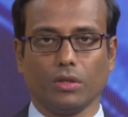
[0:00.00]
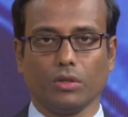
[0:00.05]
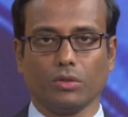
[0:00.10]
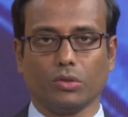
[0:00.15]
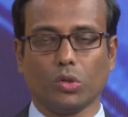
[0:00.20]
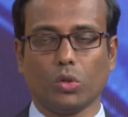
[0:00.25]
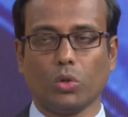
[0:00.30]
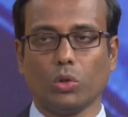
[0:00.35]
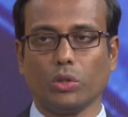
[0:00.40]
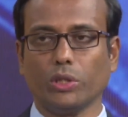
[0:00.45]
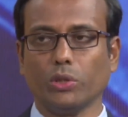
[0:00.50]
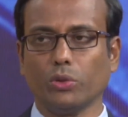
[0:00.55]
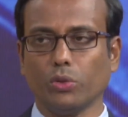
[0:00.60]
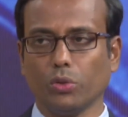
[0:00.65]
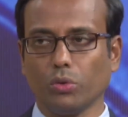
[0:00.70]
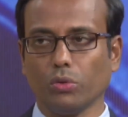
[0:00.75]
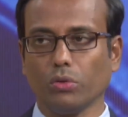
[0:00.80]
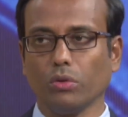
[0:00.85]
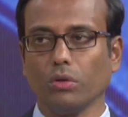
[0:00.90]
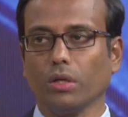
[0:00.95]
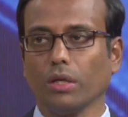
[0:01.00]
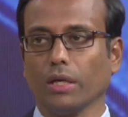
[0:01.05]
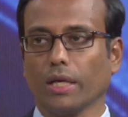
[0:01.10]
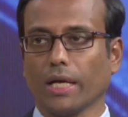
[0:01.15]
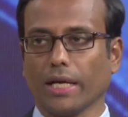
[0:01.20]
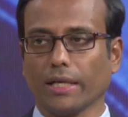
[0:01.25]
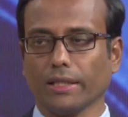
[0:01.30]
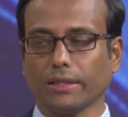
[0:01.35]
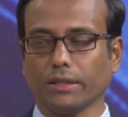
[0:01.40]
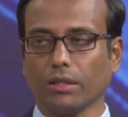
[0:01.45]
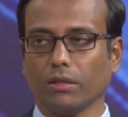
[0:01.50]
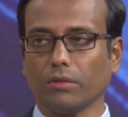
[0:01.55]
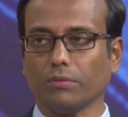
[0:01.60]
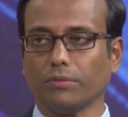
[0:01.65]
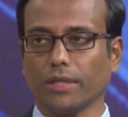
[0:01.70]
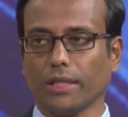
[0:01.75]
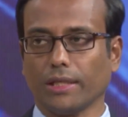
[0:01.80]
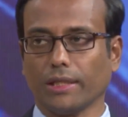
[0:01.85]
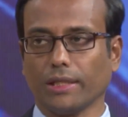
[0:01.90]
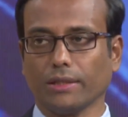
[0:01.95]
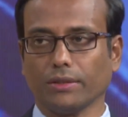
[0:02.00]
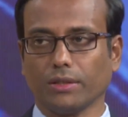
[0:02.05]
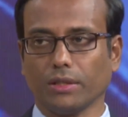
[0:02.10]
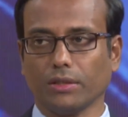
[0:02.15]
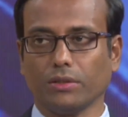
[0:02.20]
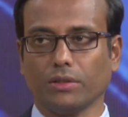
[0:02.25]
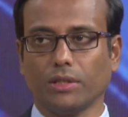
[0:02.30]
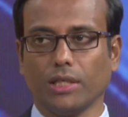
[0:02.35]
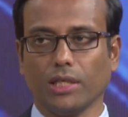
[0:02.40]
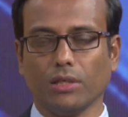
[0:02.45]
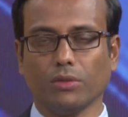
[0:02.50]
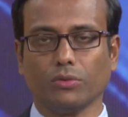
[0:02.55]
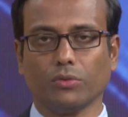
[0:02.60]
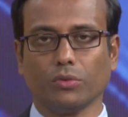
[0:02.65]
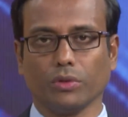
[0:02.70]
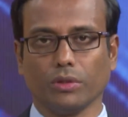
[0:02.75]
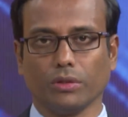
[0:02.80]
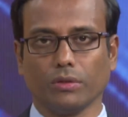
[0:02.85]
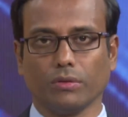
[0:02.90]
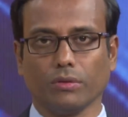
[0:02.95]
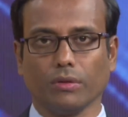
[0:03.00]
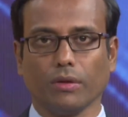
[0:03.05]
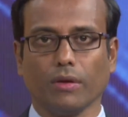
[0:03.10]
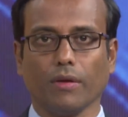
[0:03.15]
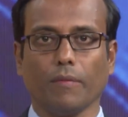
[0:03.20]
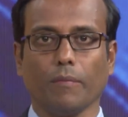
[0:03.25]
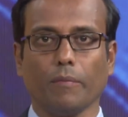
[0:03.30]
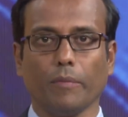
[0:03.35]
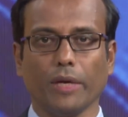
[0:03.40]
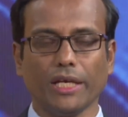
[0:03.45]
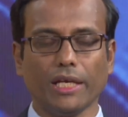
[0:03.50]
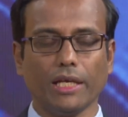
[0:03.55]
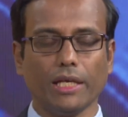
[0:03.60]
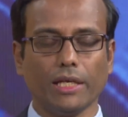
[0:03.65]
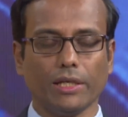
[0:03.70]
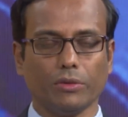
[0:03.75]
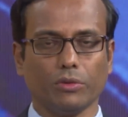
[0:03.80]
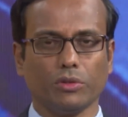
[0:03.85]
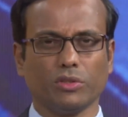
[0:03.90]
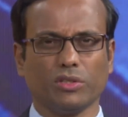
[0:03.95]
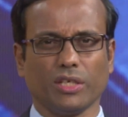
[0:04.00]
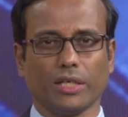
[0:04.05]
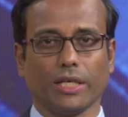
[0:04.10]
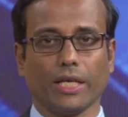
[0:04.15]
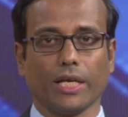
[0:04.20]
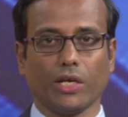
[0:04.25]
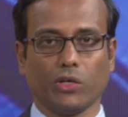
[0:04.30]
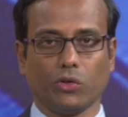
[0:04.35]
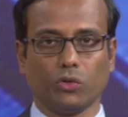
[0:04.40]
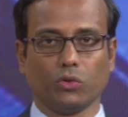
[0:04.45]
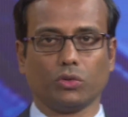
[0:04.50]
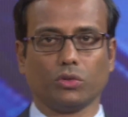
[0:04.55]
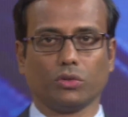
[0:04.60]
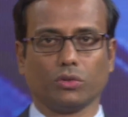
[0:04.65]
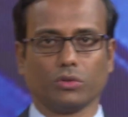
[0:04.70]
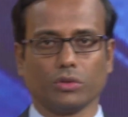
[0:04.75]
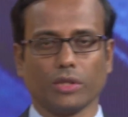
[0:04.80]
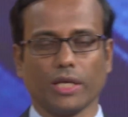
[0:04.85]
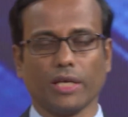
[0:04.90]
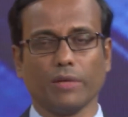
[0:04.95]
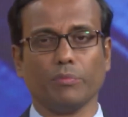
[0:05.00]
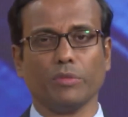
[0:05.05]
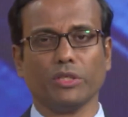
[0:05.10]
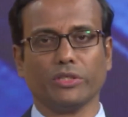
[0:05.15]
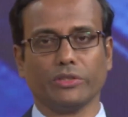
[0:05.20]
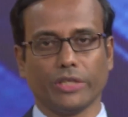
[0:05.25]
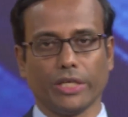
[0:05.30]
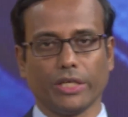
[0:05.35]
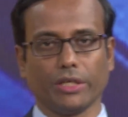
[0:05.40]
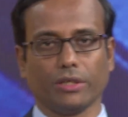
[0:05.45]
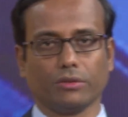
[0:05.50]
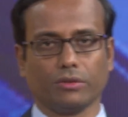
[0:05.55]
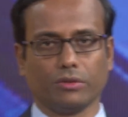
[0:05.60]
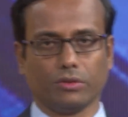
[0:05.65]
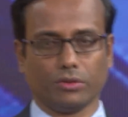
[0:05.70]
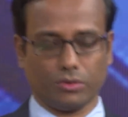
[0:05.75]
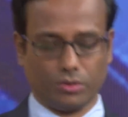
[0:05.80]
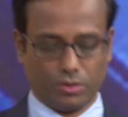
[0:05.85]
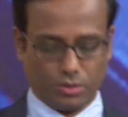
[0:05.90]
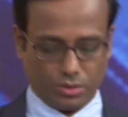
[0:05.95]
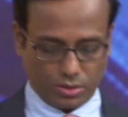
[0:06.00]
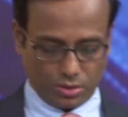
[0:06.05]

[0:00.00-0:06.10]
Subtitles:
So you know, correction of sentences deals with many linguistic errors and mistakes.